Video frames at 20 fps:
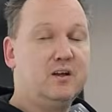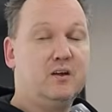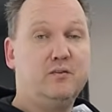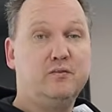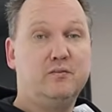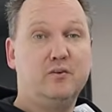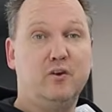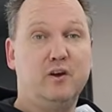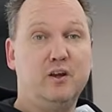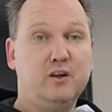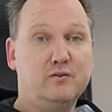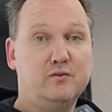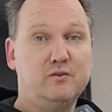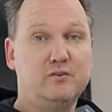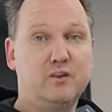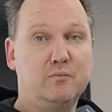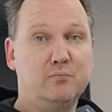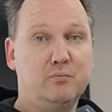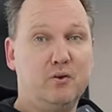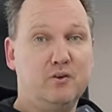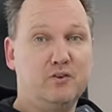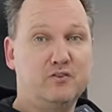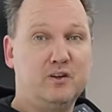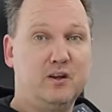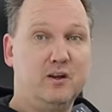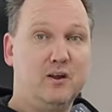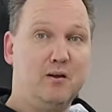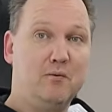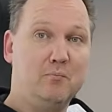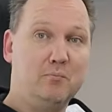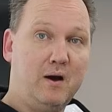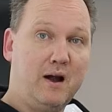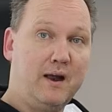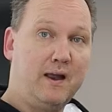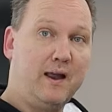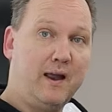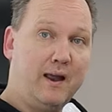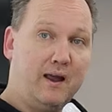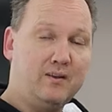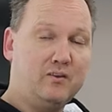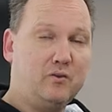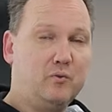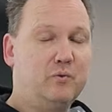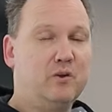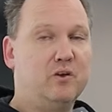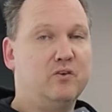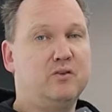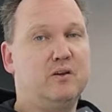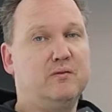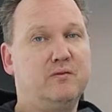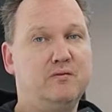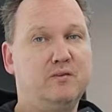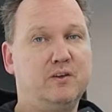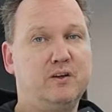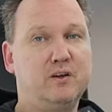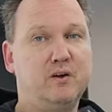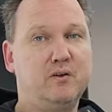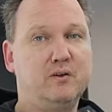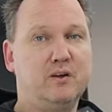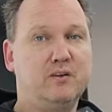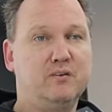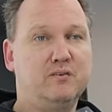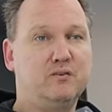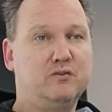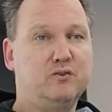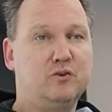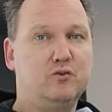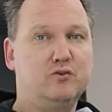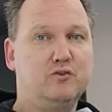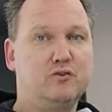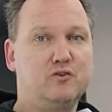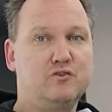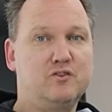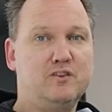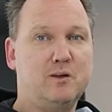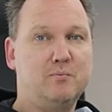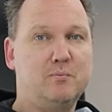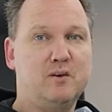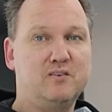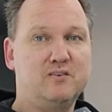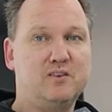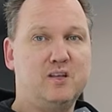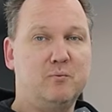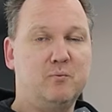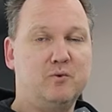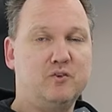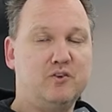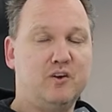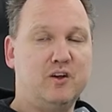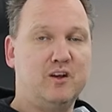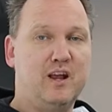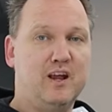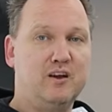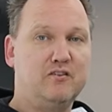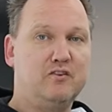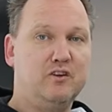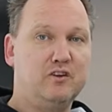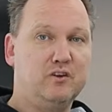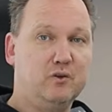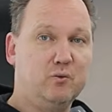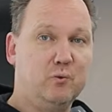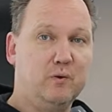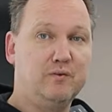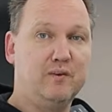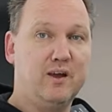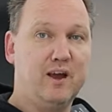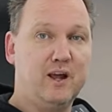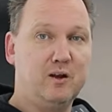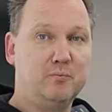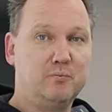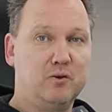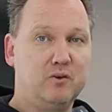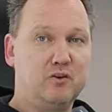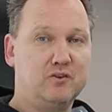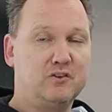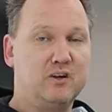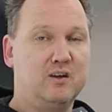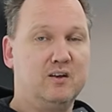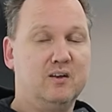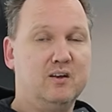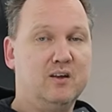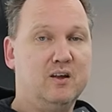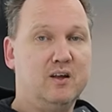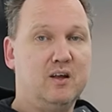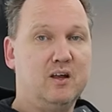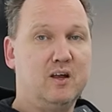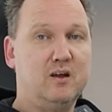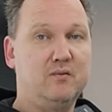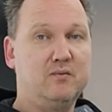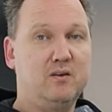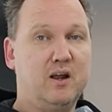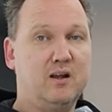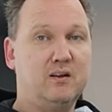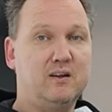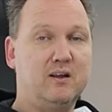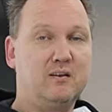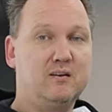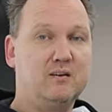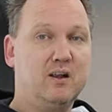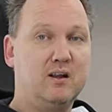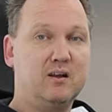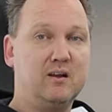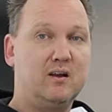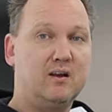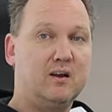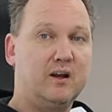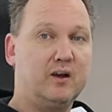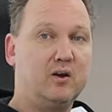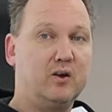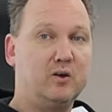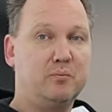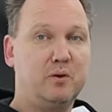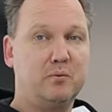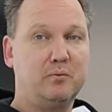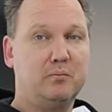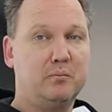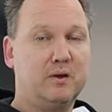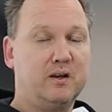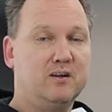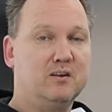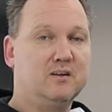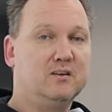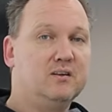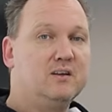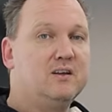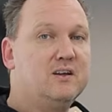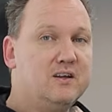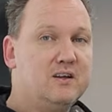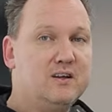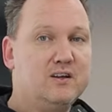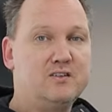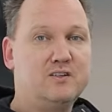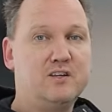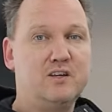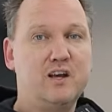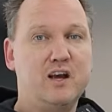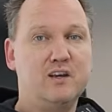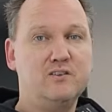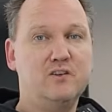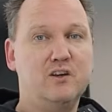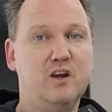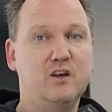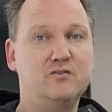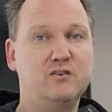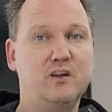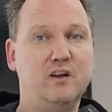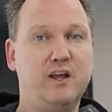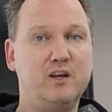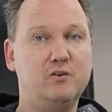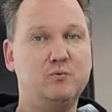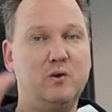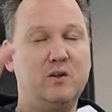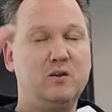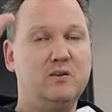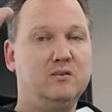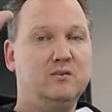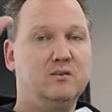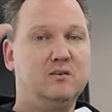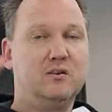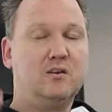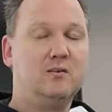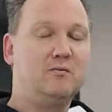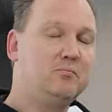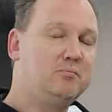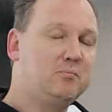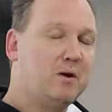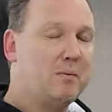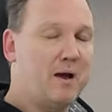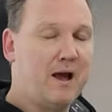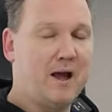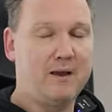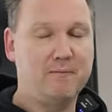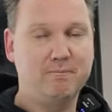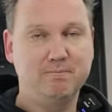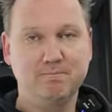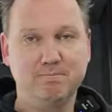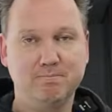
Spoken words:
If you're interested in polishing by hand, we also have a video that shows you step by step what you can actually do with hand polishing. If you like that, then click on the pop-up banner. See you guys and girls in the next one. Bye bye.